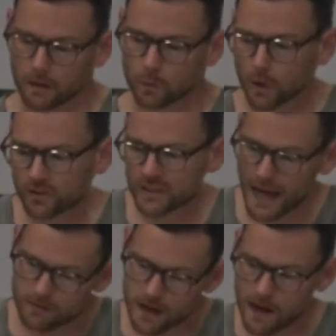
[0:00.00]
Was the
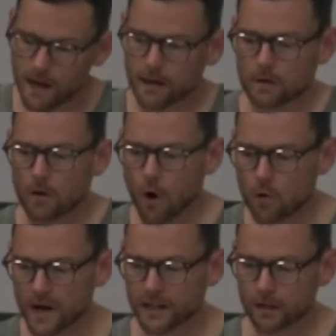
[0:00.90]
avant-garde
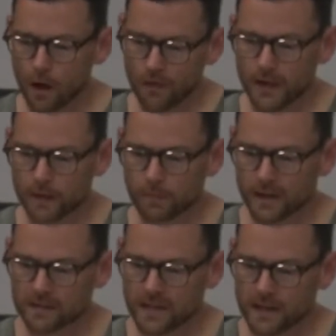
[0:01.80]
already nothing but
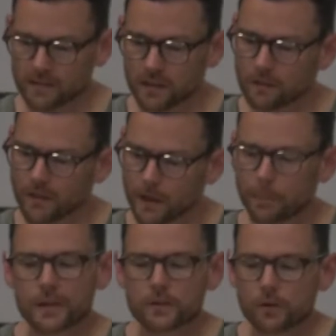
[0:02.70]
a test and
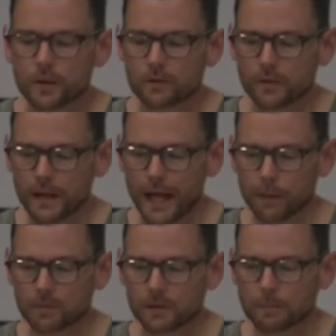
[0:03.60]
development unit for the
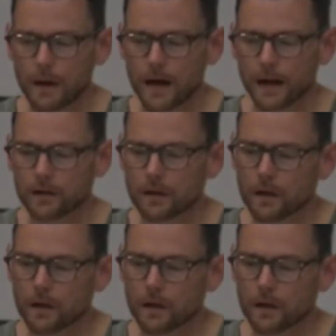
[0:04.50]
capitalist market,